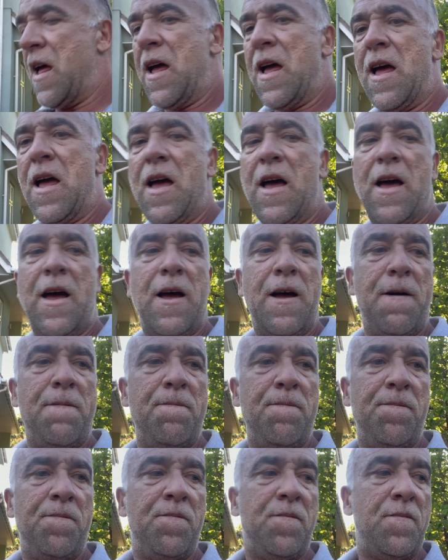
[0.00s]

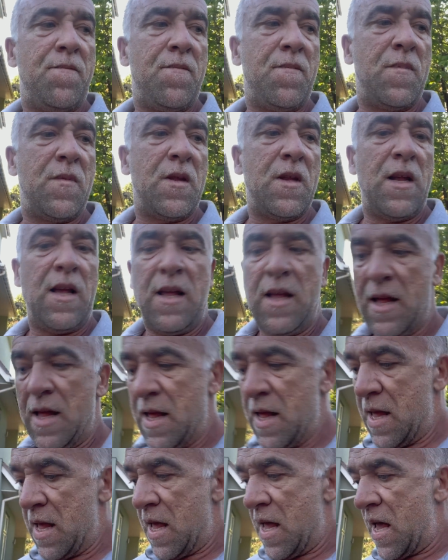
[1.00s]
Um,
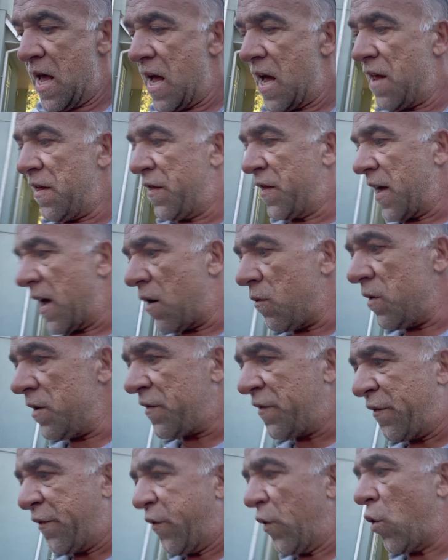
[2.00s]
and that was
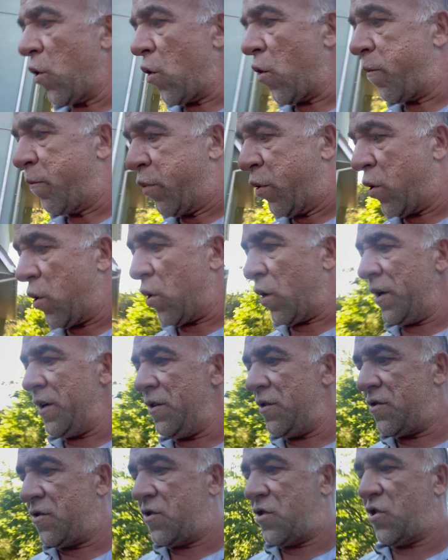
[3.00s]
four
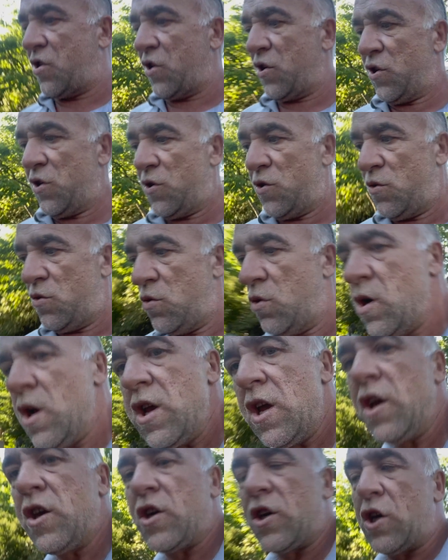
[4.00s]
point two
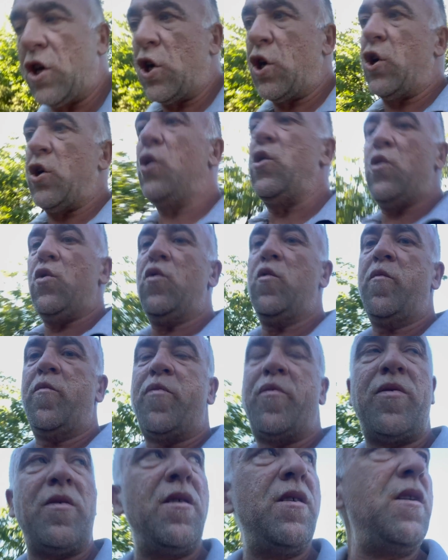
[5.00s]
cube.
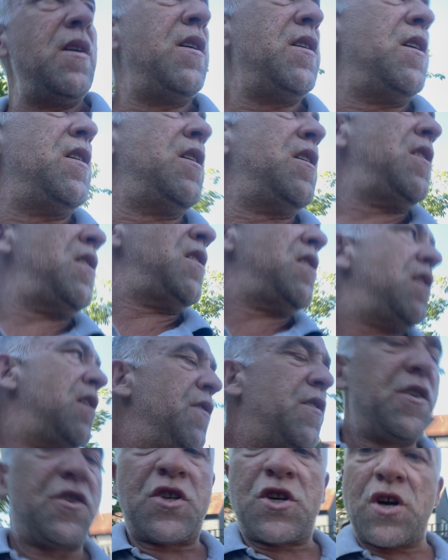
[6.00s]

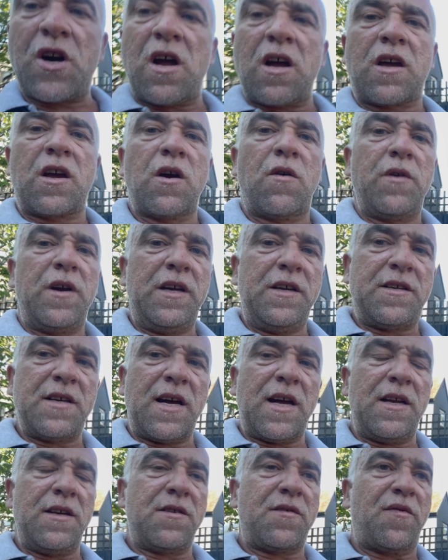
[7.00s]
The truck only
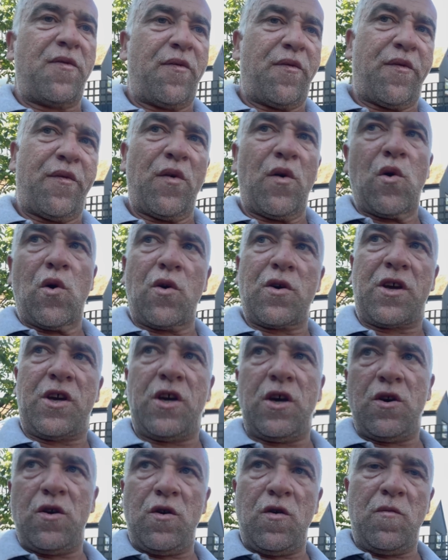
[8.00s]
does four
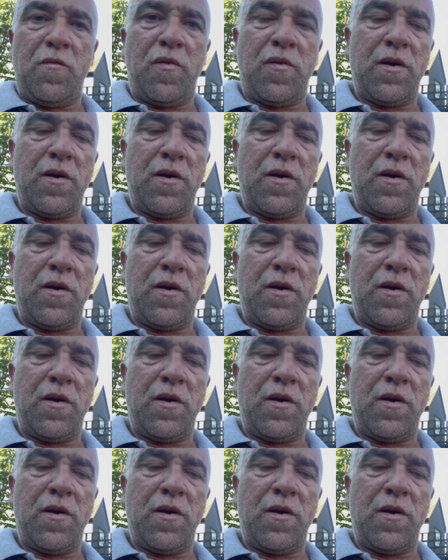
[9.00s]
cube.